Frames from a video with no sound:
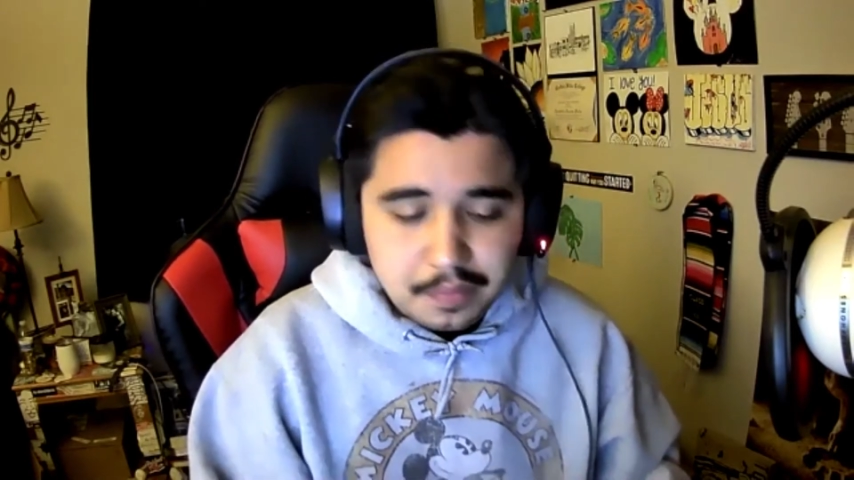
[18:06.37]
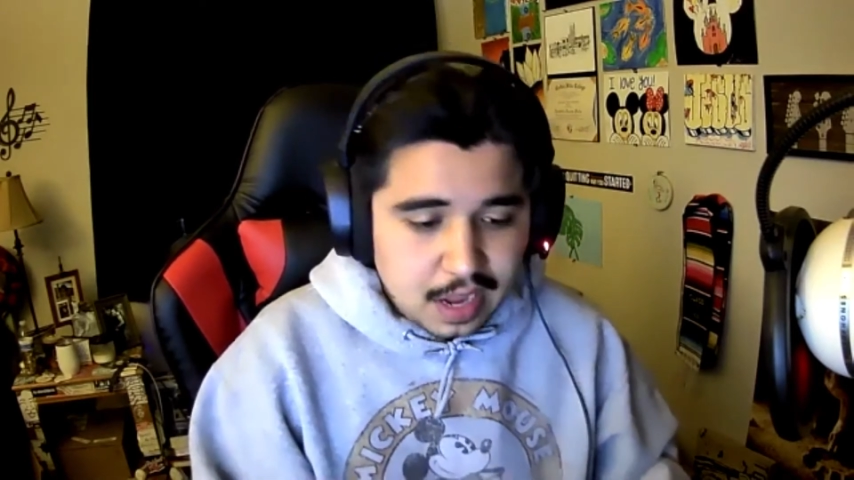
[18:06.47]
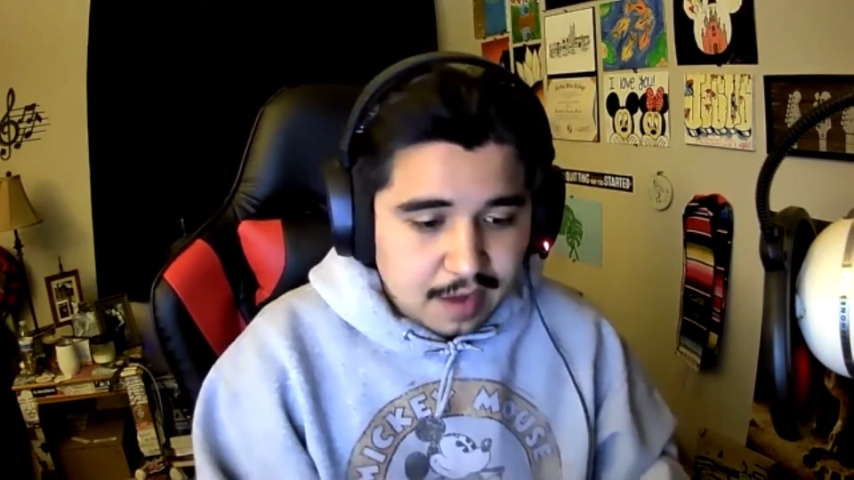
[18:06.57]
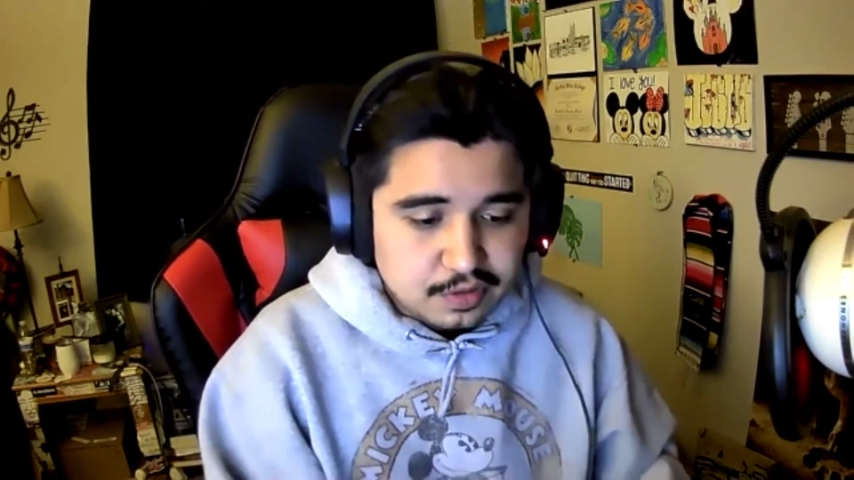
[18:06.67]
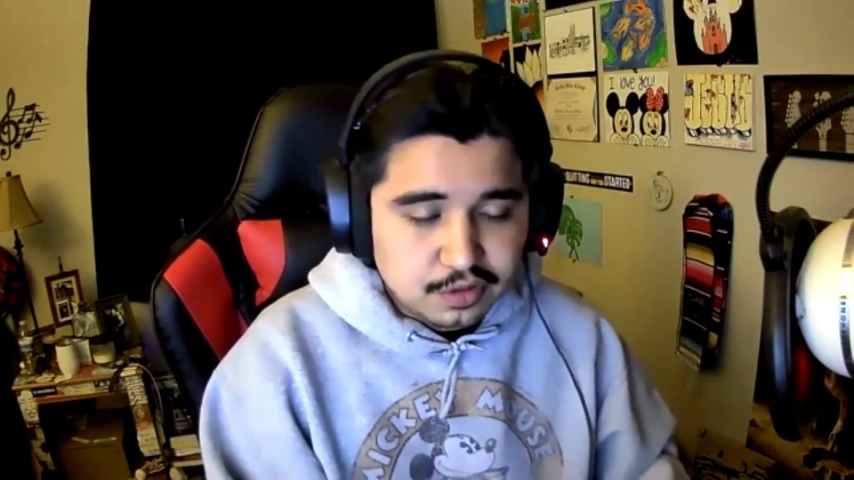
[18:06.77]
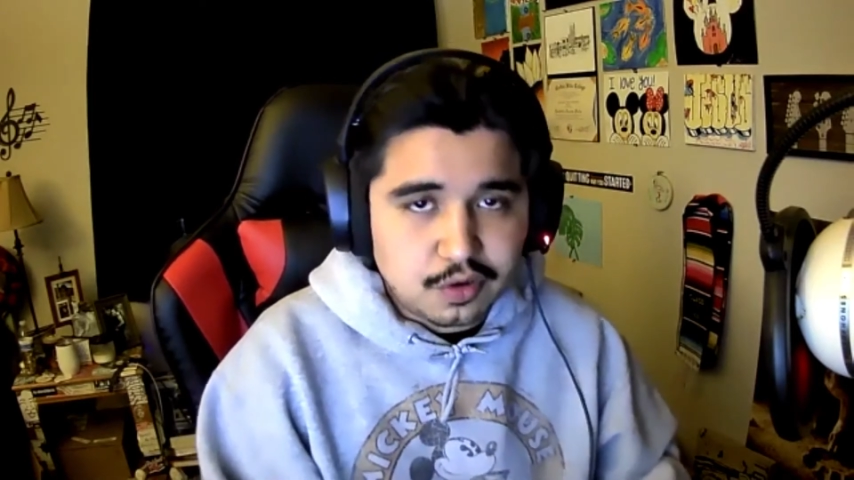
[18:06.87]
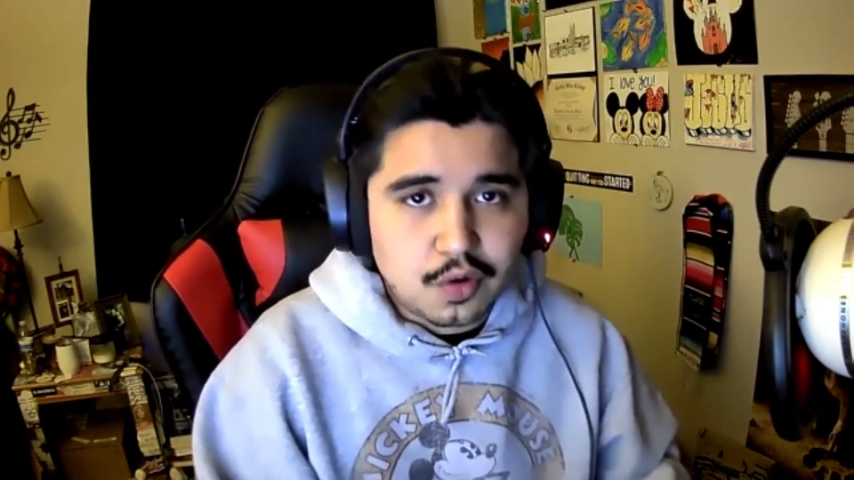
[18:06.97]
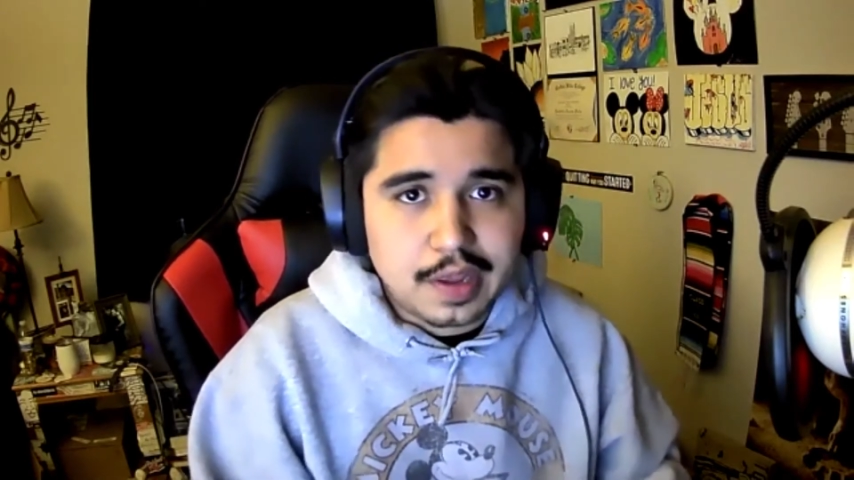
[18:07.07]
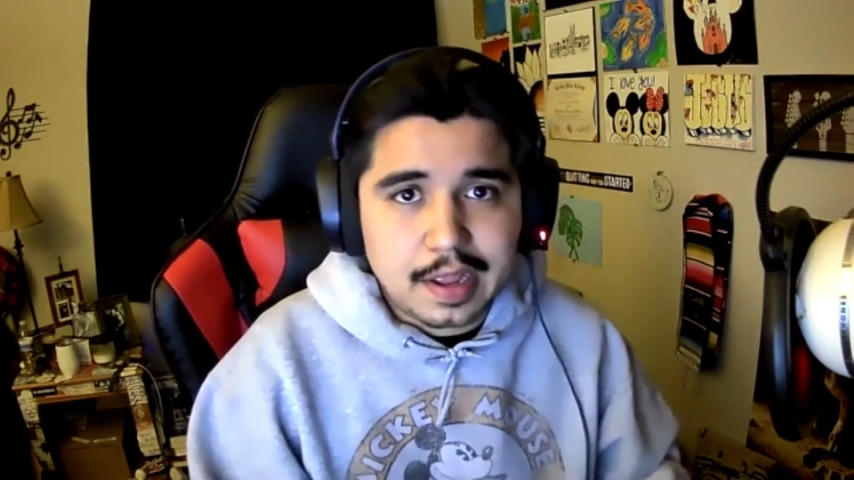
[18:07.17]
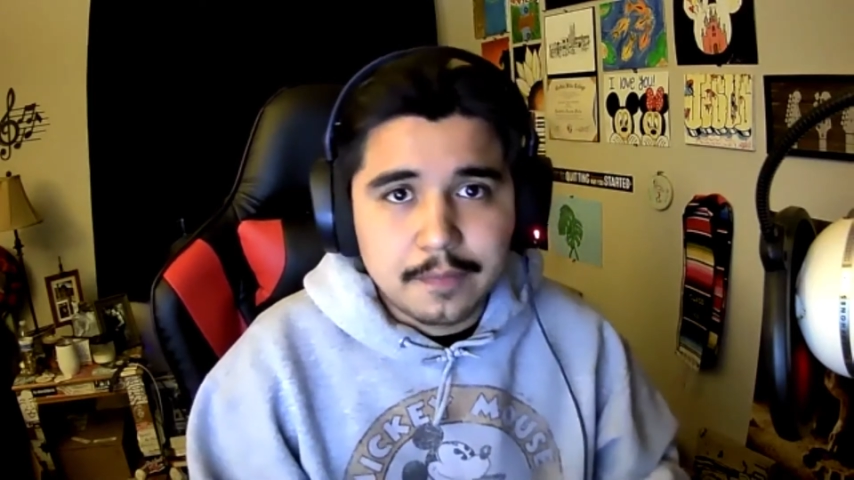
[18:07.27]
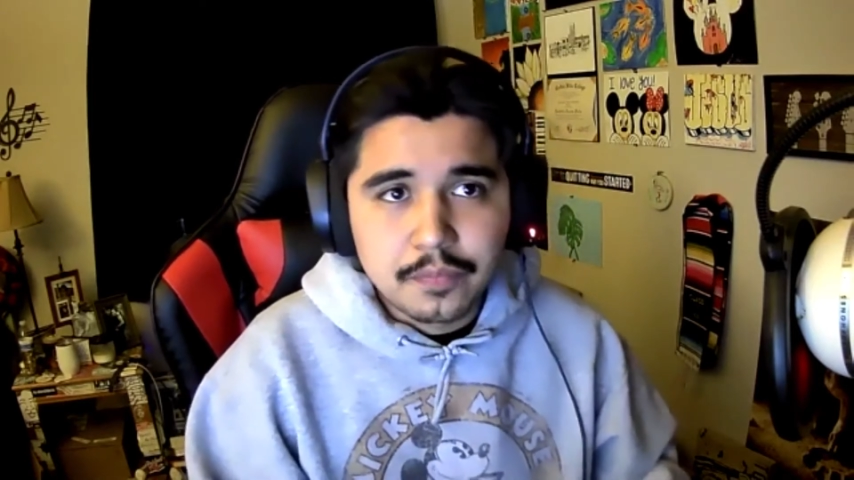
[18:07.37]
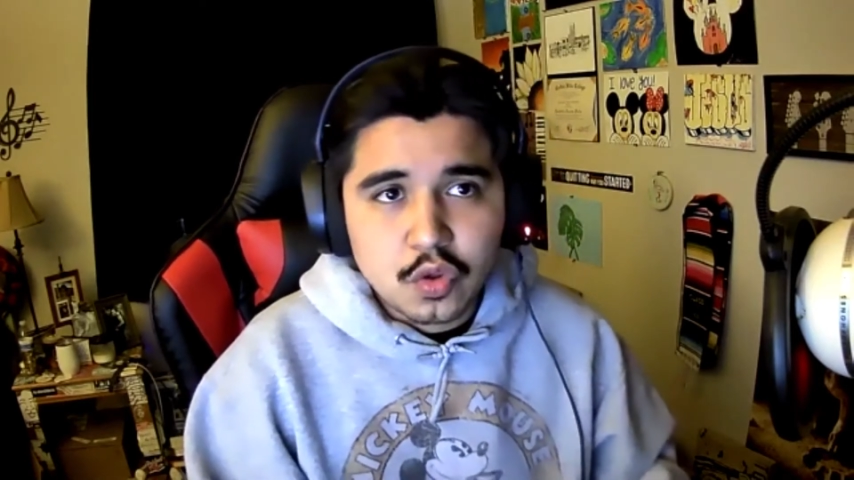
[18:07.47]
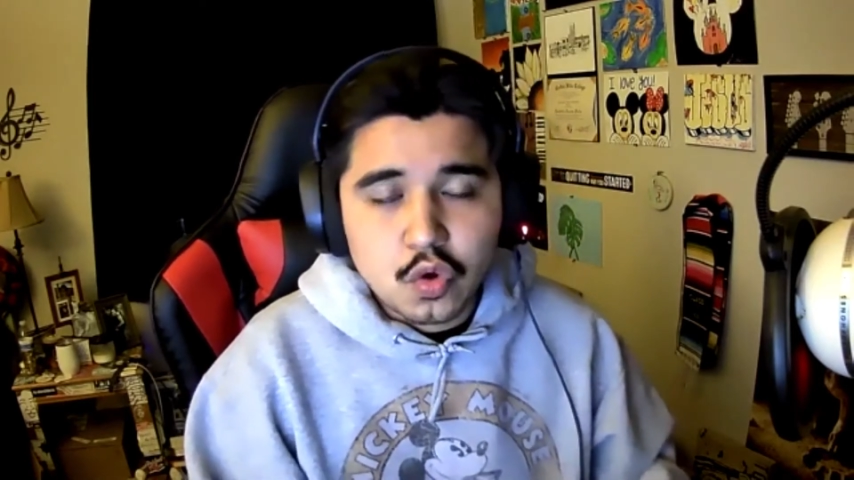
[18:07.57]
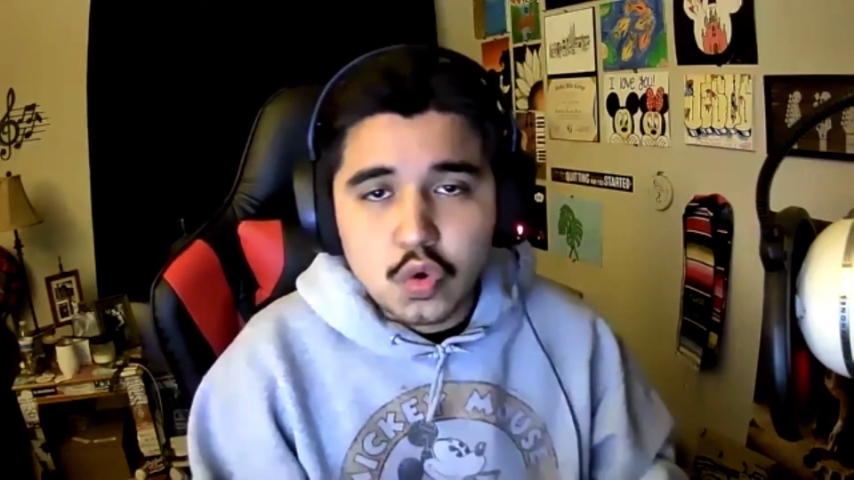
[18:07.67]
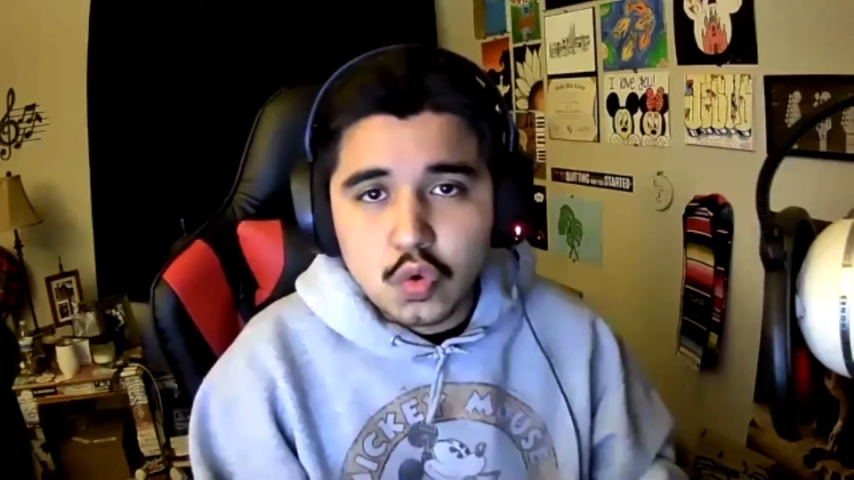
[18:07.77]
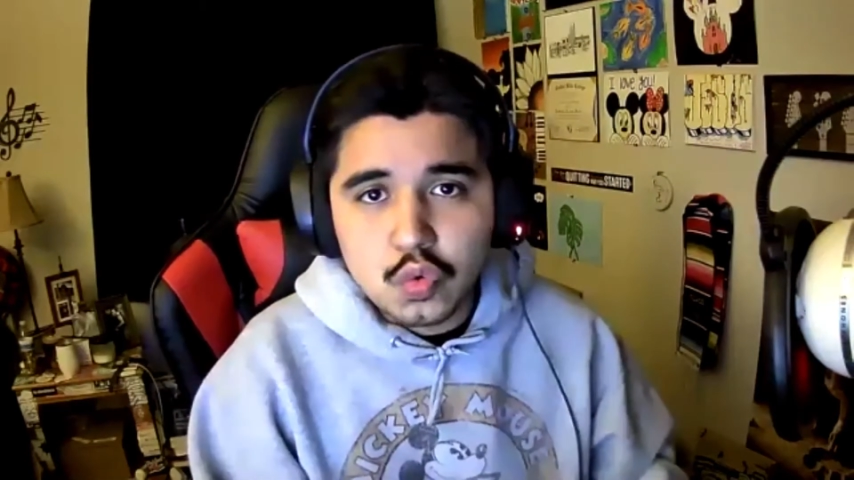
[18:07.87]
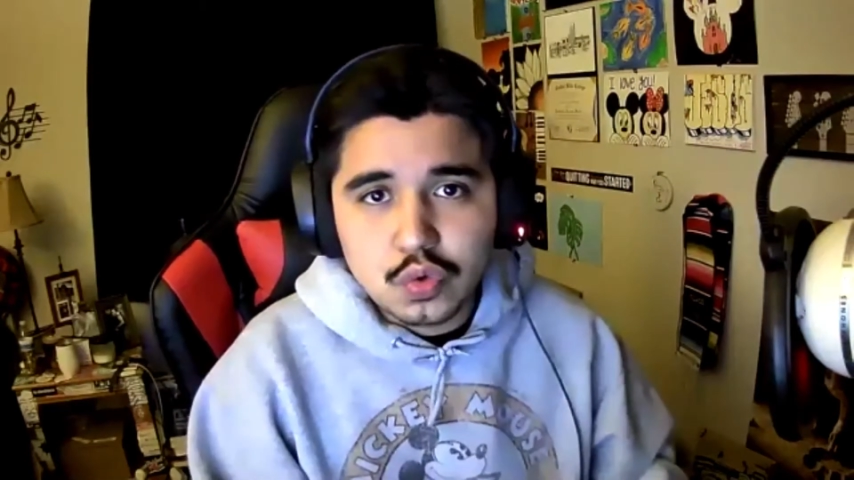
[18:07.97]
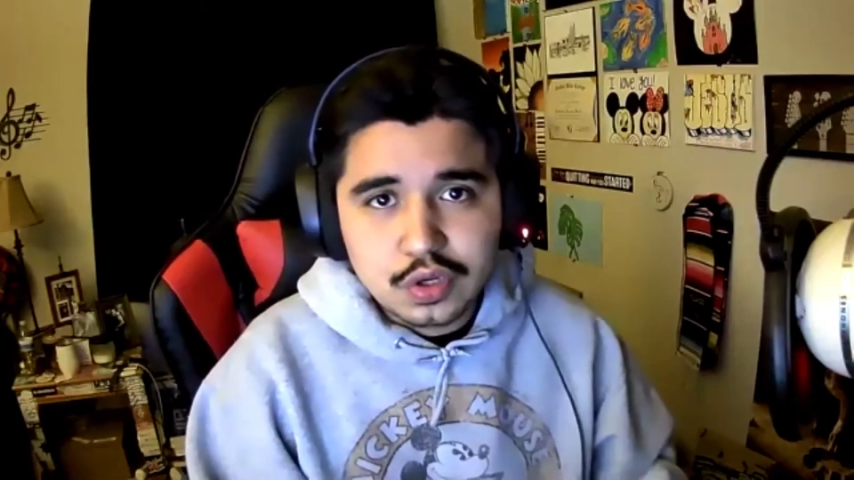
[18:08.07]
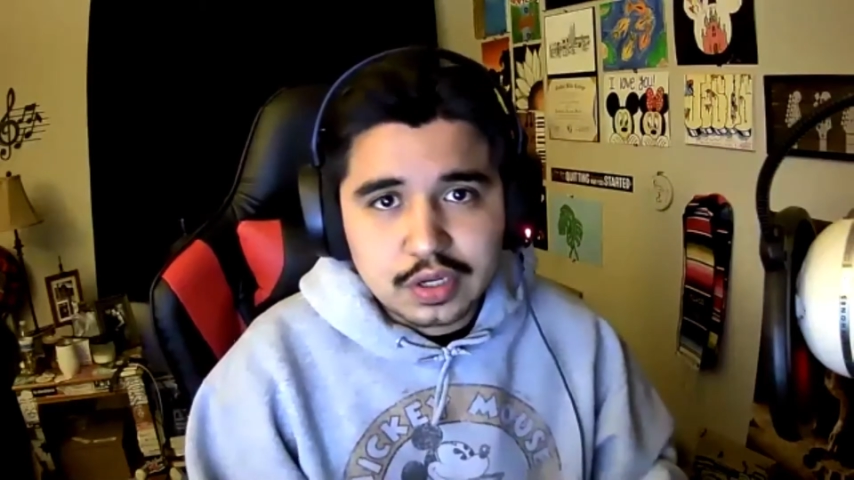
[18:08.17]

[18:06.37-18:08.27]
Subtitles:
You have to learn, okay, who